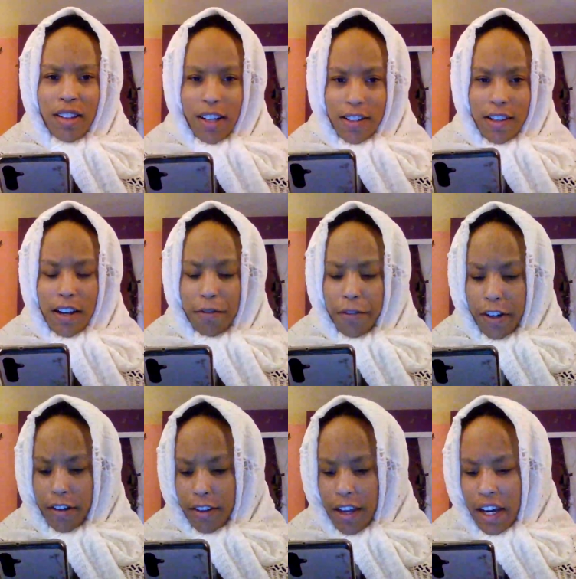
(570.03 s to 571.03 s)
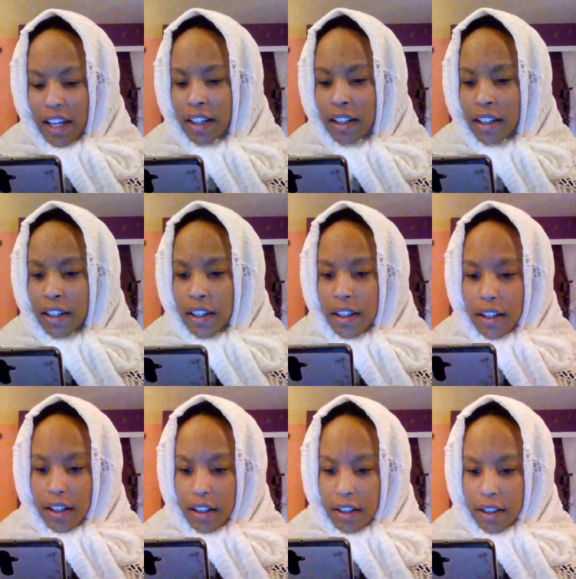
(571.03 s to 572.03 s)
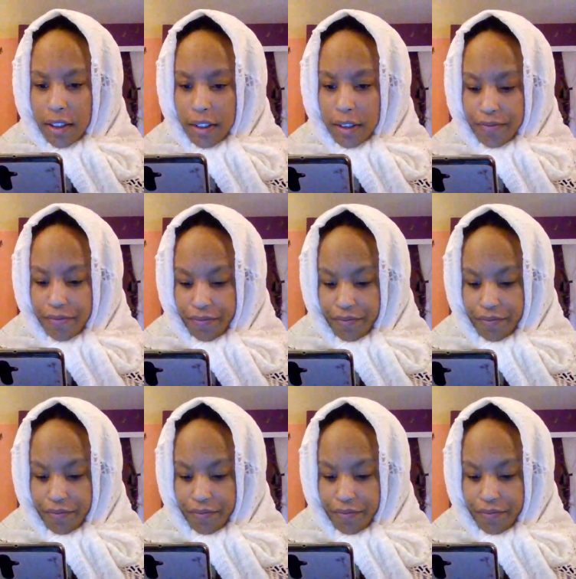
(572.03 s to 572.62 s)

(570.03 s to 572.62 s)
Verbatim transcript: Looks like I figured that. And um,